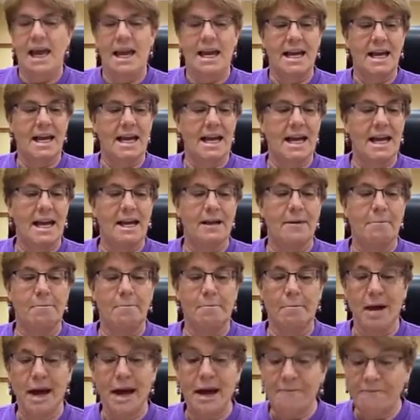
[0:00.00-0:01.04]
And
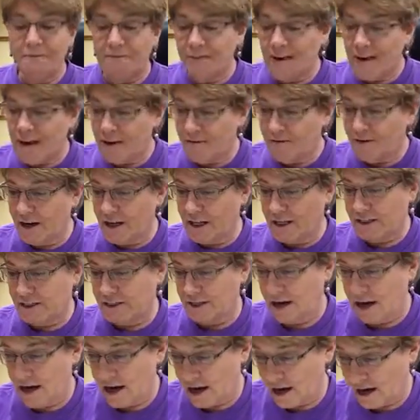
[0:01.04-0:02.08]
my favorite
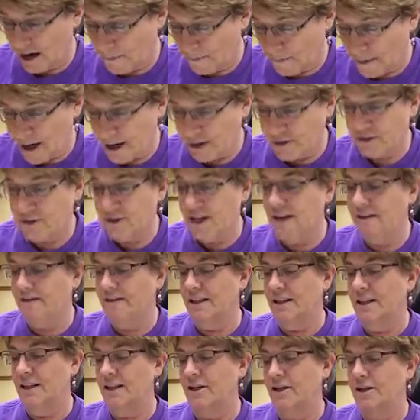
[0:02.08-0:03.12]
song about
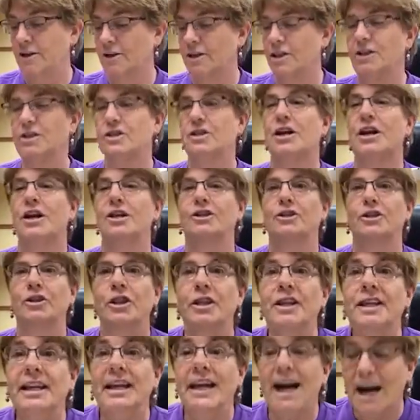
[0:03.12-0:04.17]
saving the earth is called
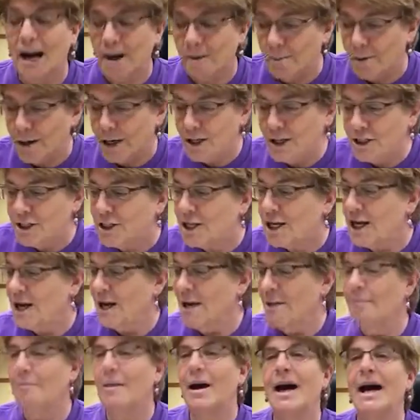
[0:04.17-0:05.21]
Good Garbage
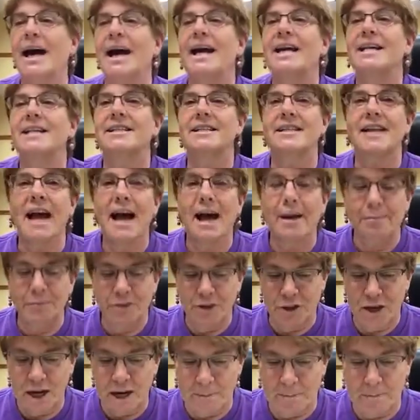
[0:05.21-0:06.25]
by Tom
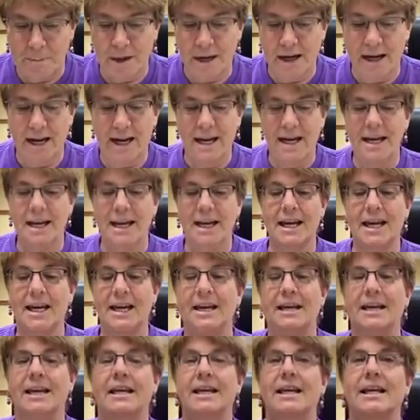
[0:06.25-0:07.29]
Chapin.
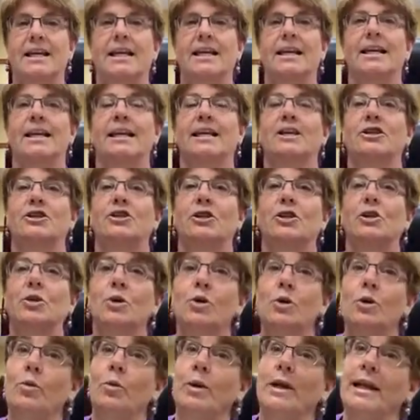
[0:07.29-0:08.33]
And in
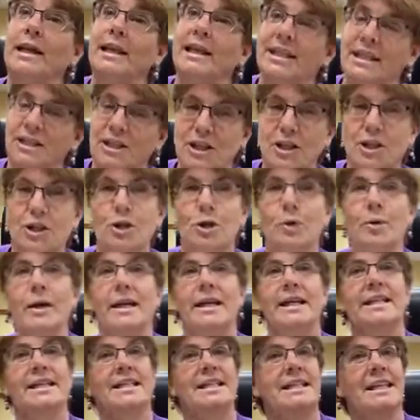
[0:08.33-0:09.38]
school we listen to
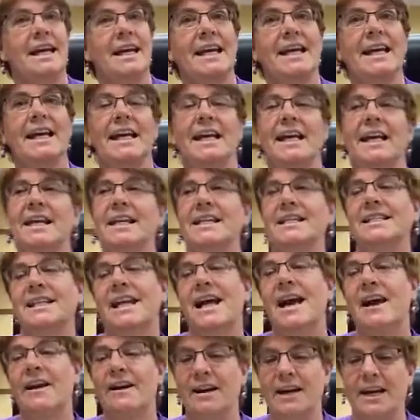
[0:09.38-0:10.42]
it and sing it, and it's
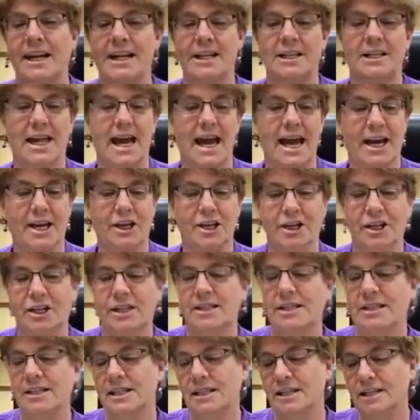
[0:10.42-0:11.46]
got nice
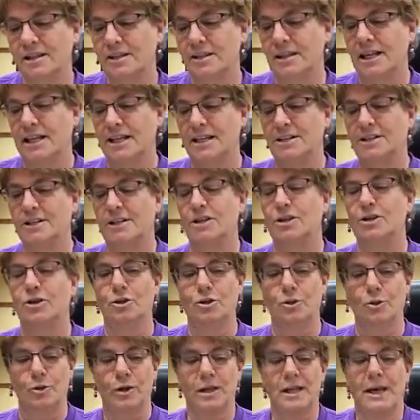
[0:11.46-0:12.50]
actions and things to
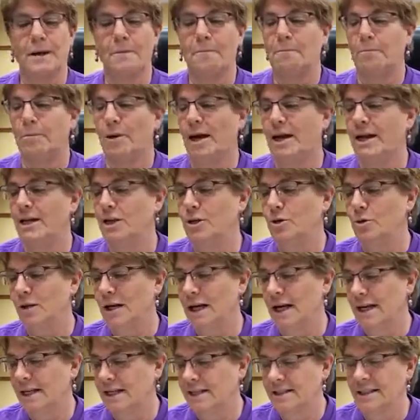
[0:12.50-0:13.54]
do with it, but you
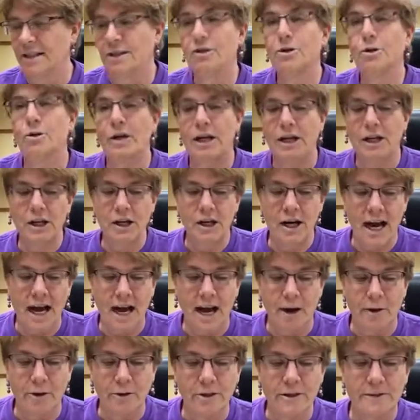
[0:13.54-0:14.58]
can listen to it at your
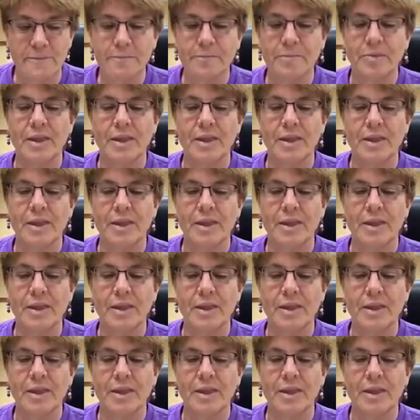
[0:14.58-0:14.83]
house,